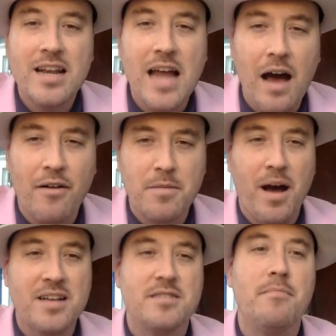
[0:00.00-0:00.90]

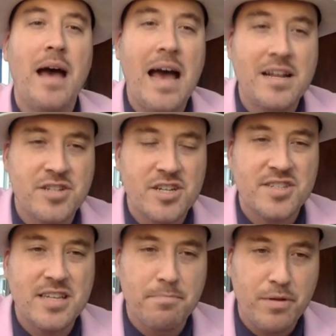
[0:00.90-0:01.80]
deposit match
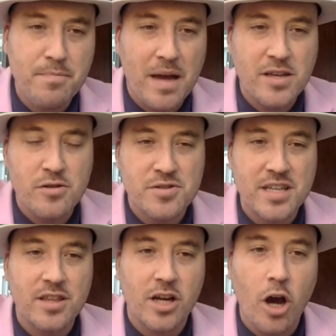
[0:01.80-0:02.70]
simply by
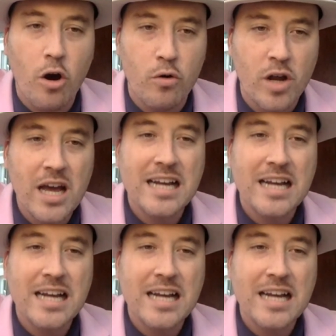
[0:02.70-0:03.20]
using the code